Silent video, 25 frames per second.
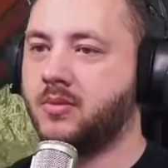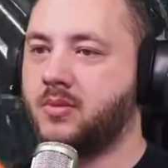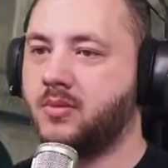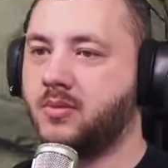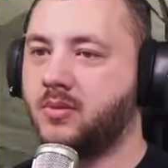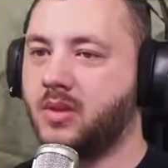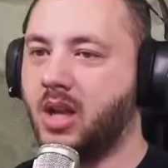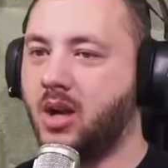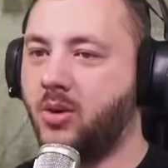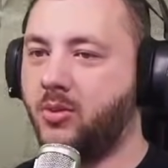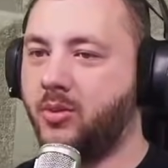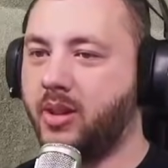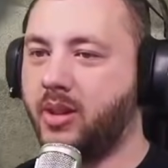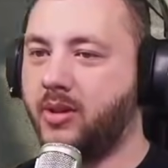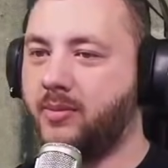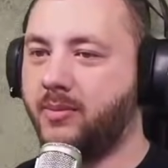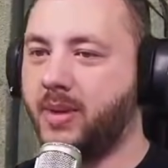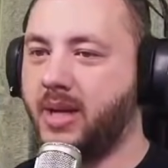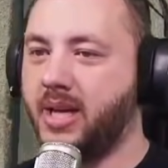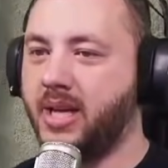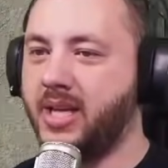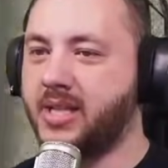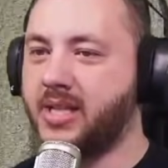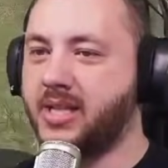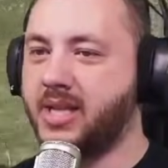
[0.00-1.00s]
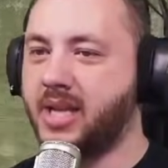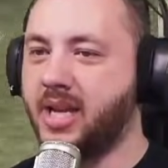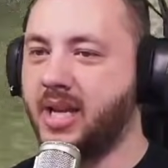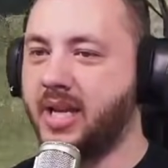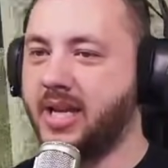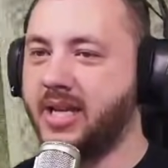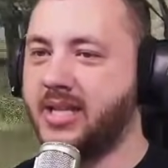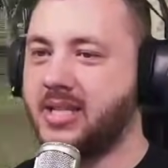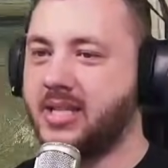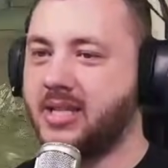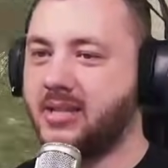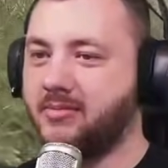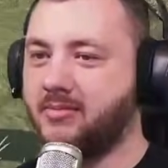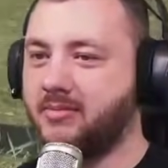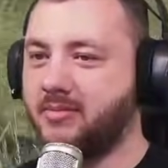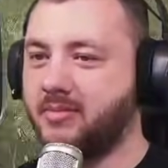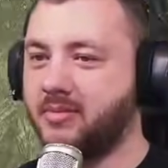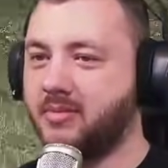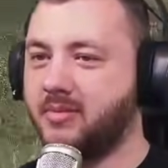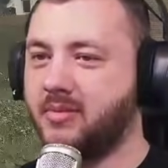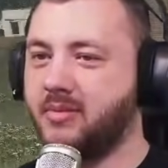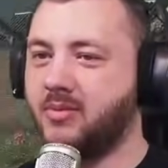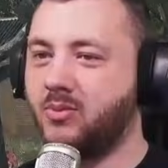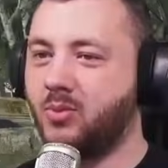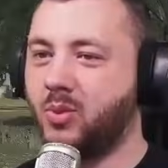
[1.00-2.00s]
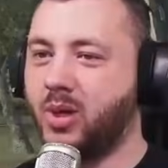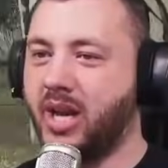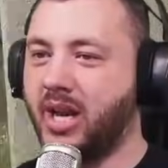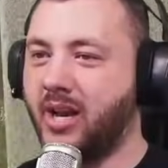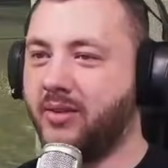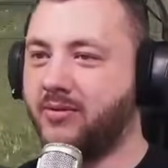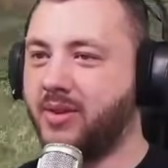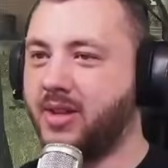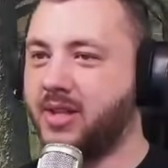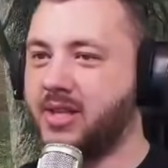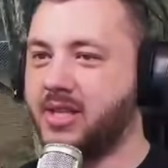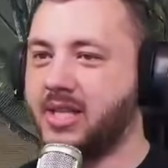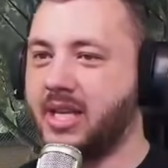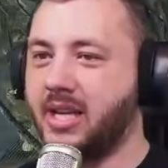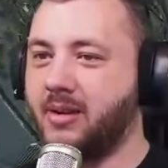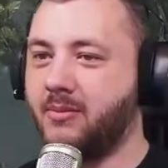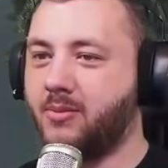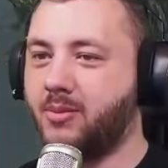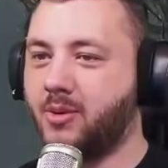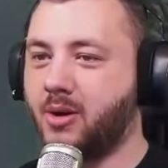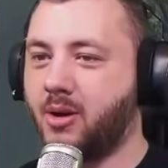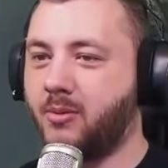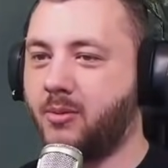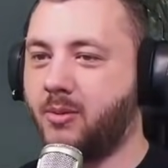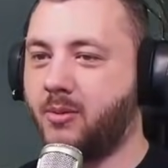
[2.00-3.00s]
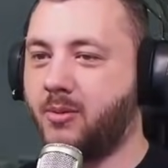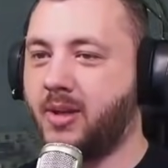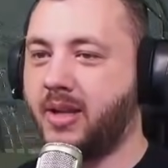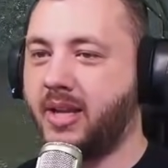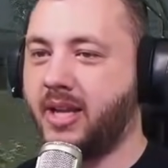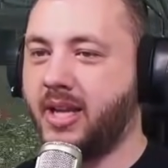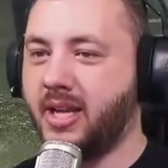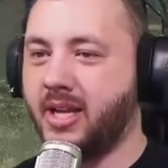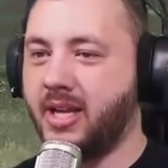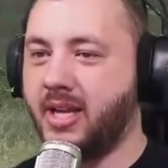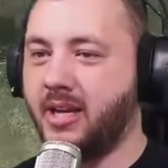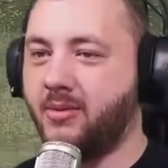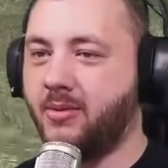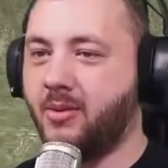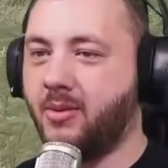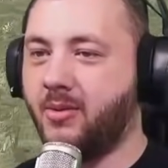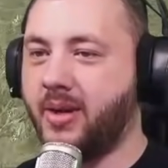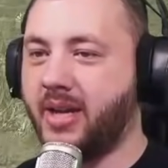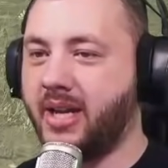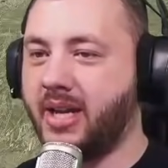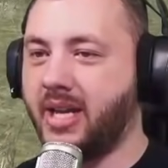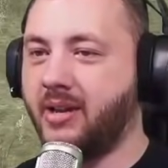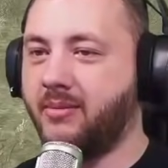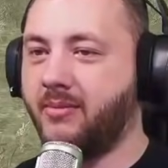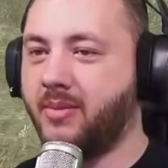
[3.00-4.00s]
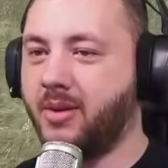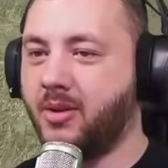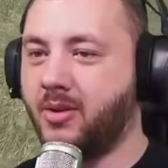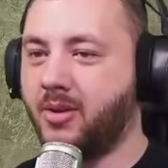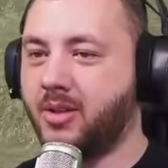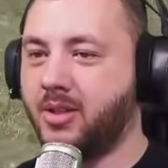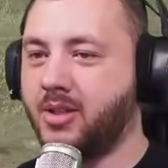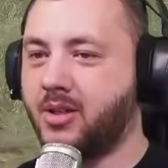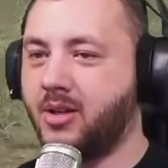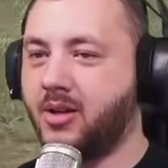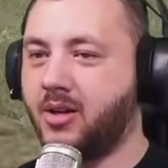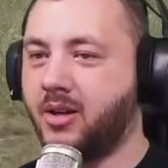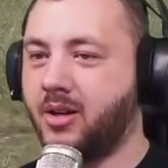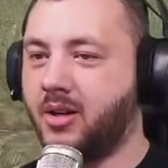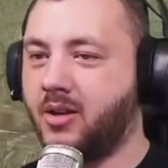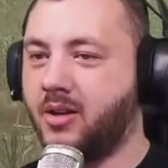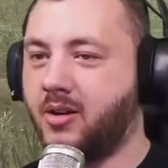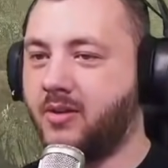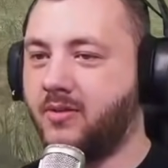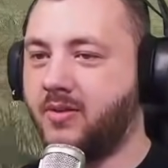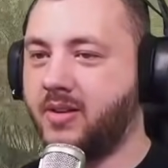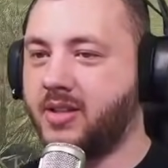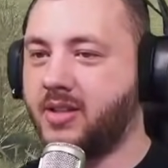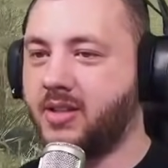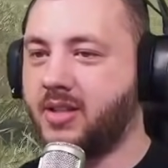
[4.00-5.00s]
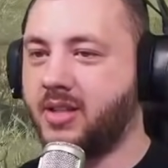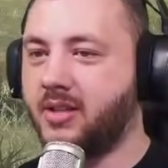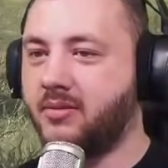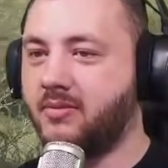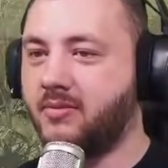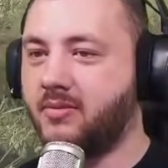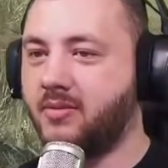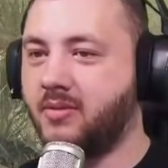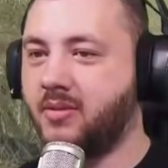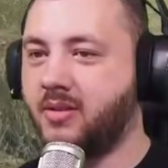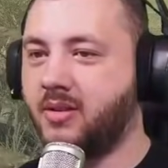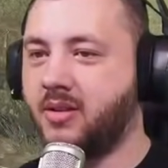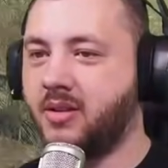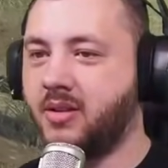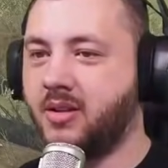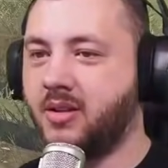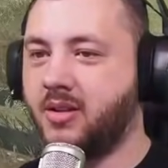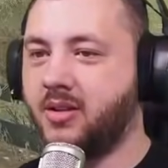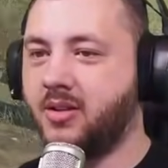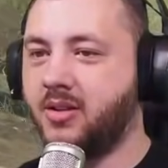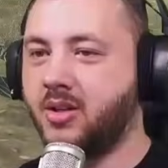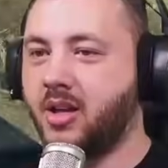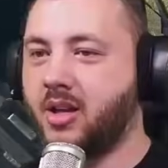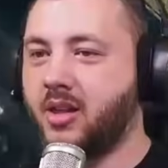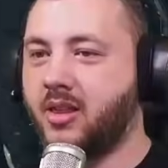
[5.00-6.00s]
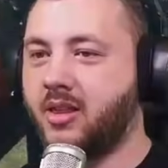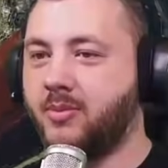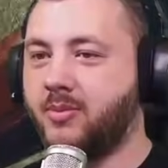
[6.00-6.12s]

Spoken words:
Now with the mini sights, we have the same problem again. I mean, we can be on target, obviously, not the